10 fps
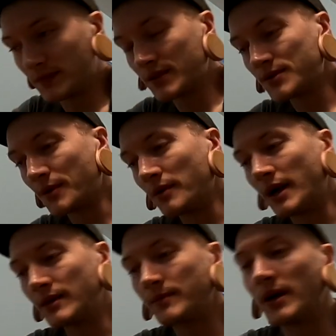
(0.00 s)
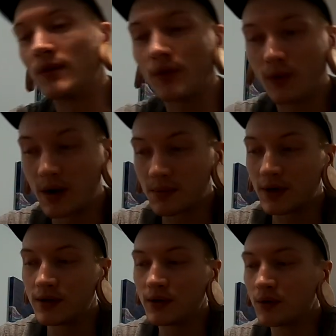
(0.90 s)
So I don't know what I'm
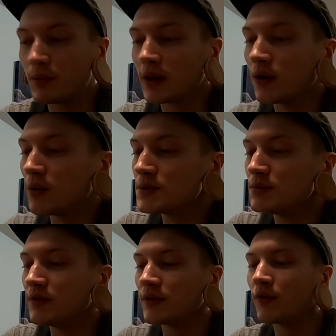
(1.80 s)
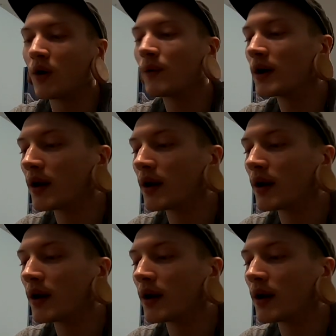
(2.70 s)
going to do with my lobes moving forward.